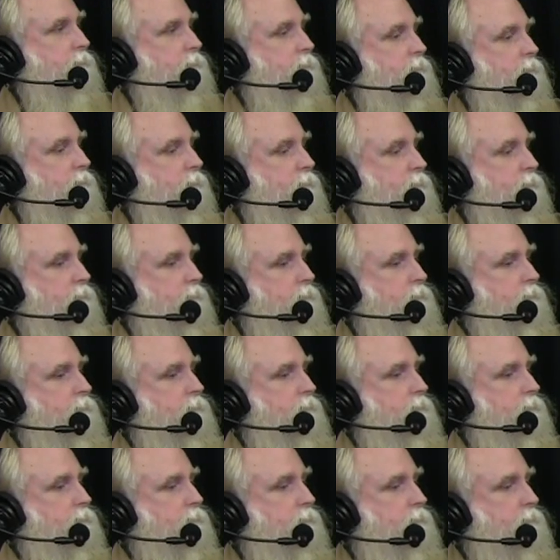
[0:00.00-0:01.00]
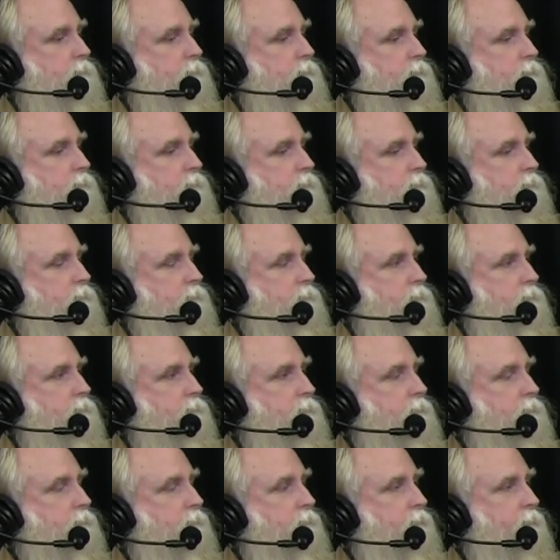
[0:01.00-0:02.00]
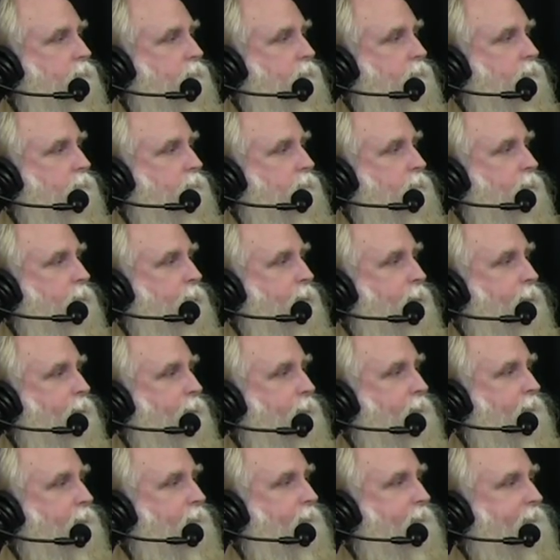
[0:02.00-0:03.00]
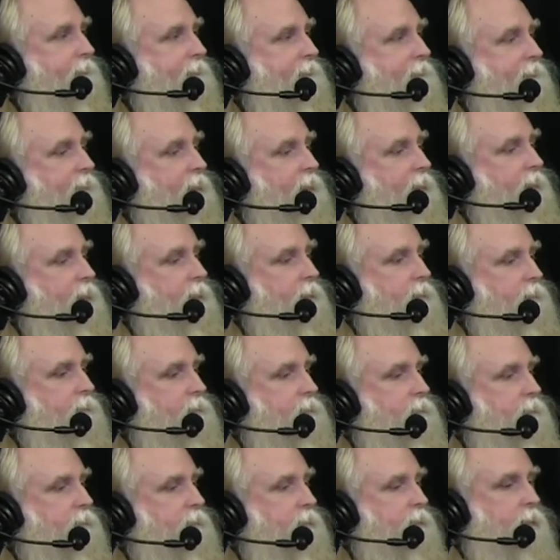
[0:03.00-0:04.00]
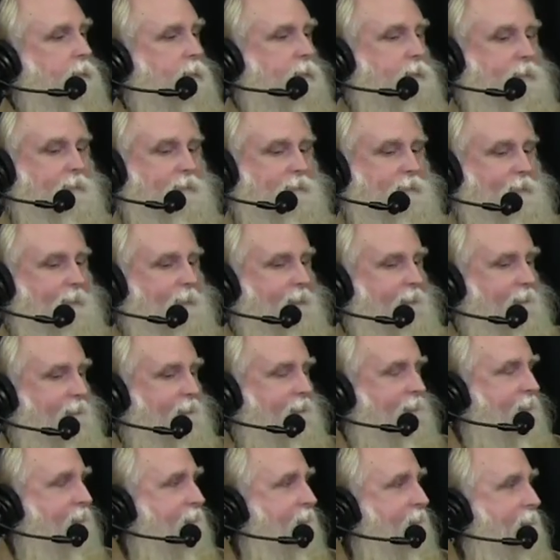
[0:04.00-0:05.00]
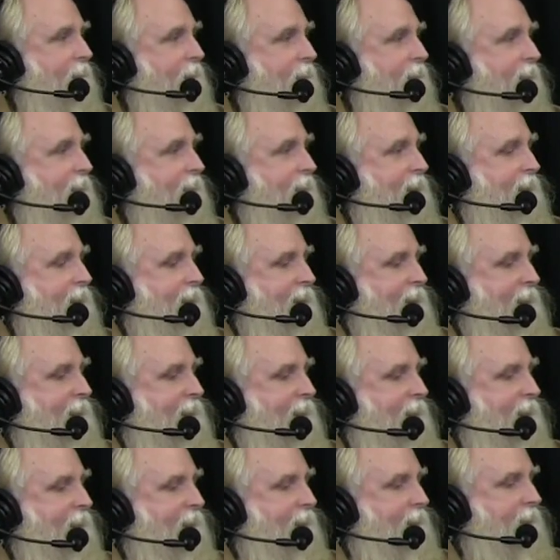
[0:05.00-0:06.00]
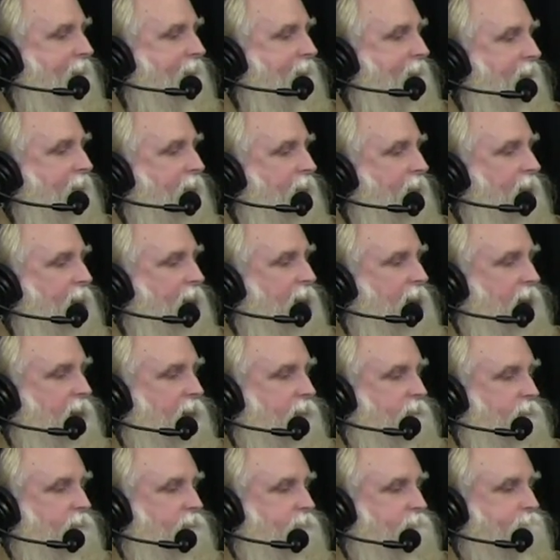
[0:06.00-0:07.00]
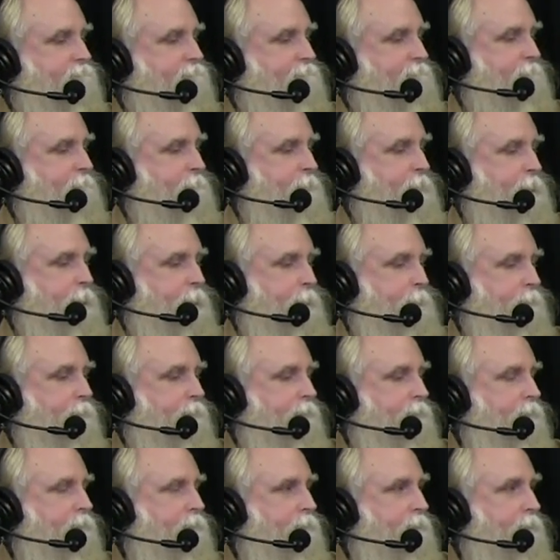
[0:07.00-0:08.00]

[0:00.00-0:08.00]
[no speech]